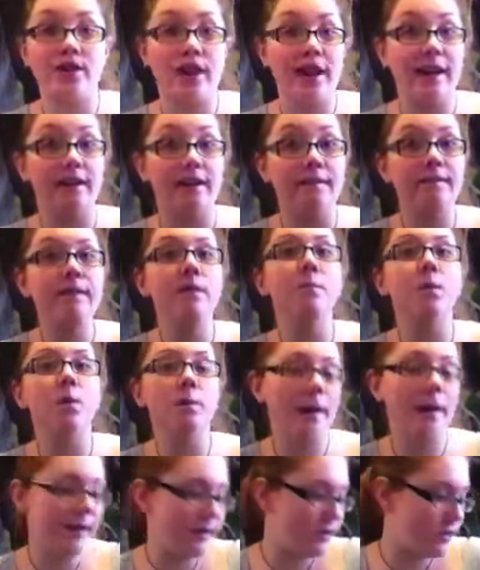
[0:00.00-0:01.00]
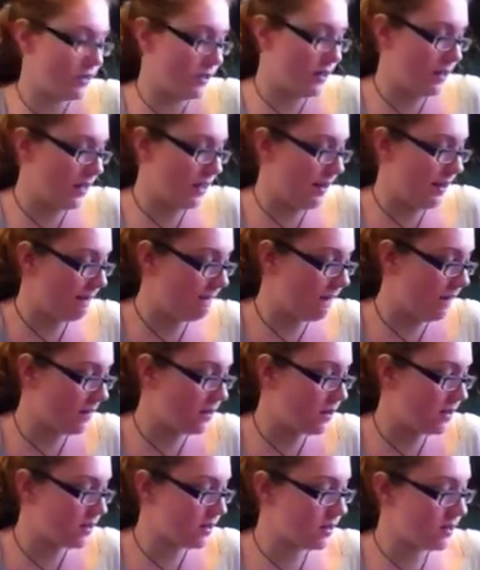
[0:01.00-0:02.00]
and I can fit more pages in here if I
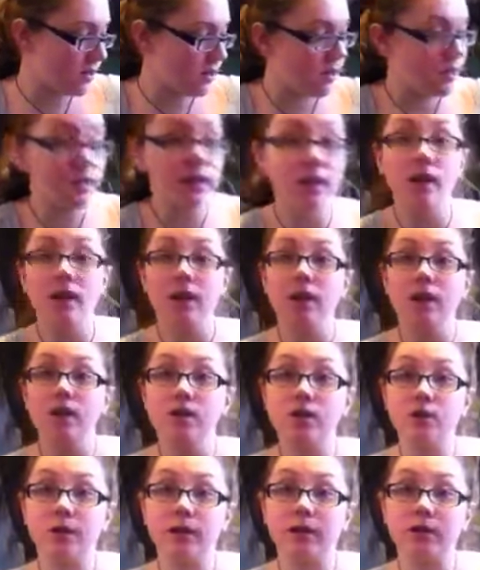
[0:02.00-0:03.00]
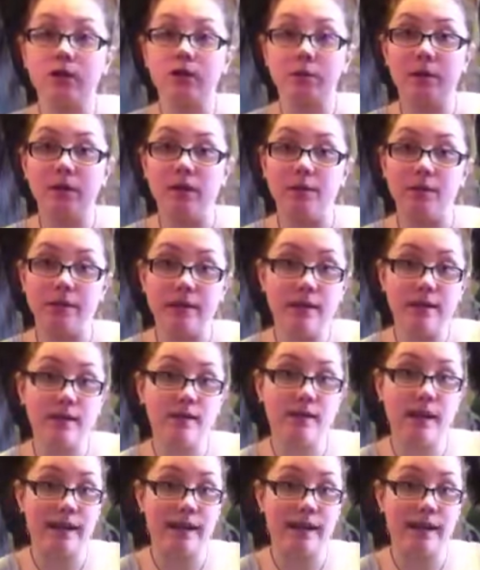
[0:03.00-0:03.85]
just do it normally with this.